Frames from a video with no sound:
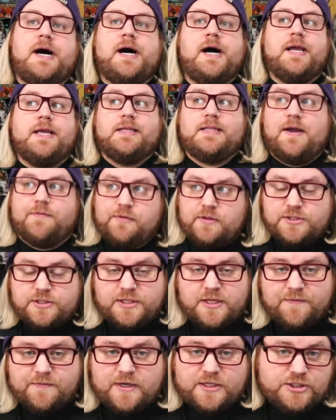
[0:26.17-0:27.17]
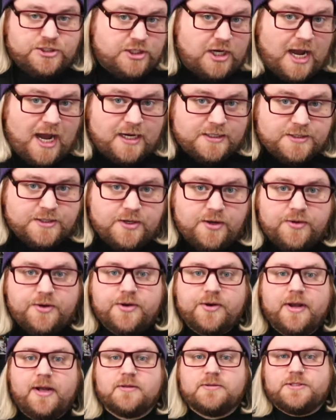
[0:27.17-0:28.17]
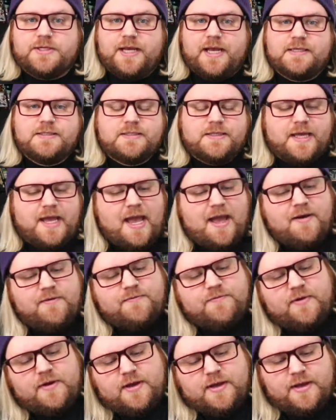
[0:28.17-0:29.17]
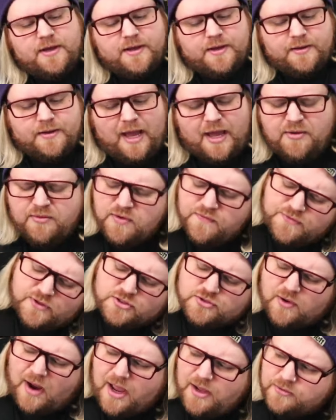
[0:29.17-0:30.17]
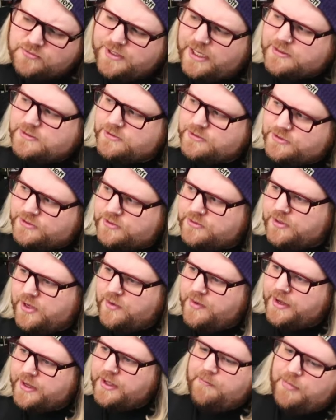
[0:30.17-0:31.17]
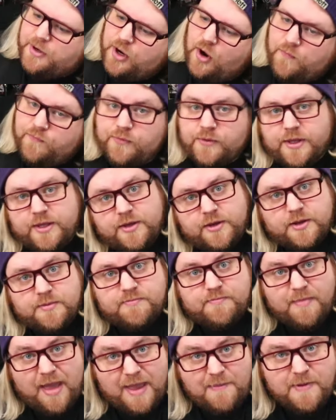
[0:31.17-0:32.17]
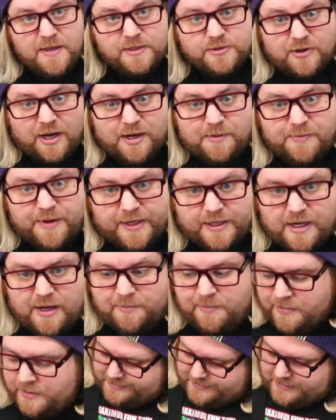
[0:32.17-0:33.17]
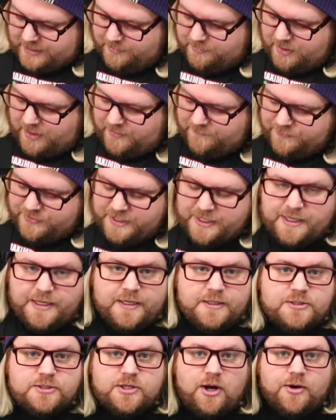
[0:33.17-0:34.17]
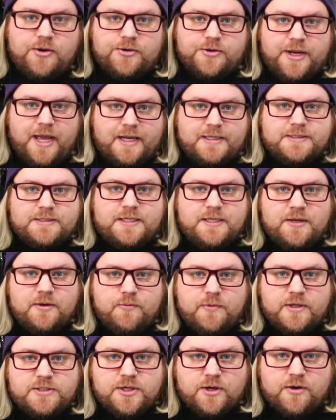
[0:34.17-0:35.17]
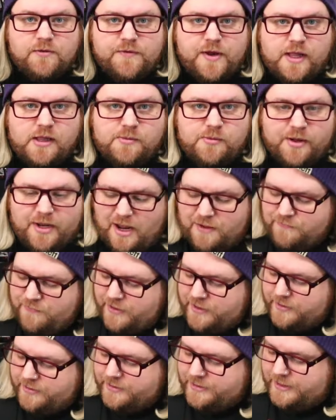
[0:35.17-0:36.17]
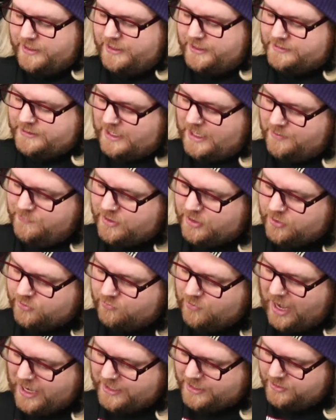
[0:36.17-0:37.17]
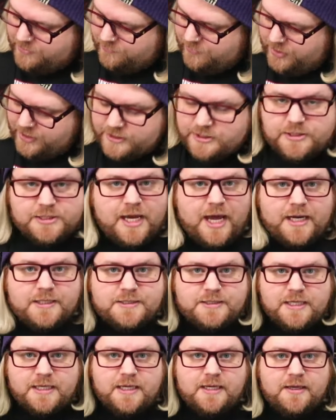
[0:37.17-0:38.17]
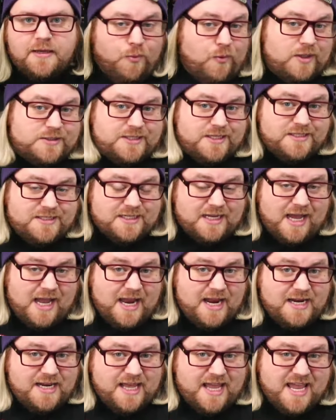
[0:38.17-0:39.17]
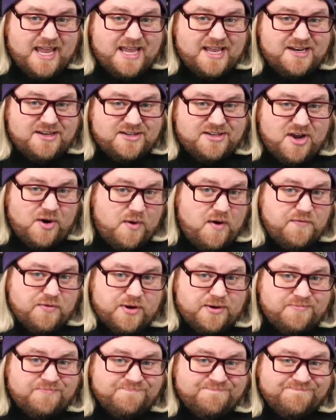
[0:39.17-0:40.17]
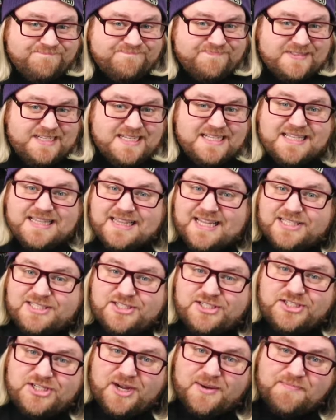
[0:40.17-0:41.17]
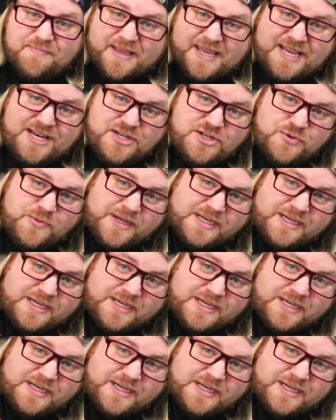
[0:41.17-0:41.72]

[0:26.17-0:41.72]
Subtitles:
You definitely should give it a shot. Go to your LGS. They have, I don't know if the trial decks are still going, but hopefully you can maybe try to pick up some of the starter decks which are available. And I figured today we could crack into one and just kind of see what's inside and go over it. Let's jump into it,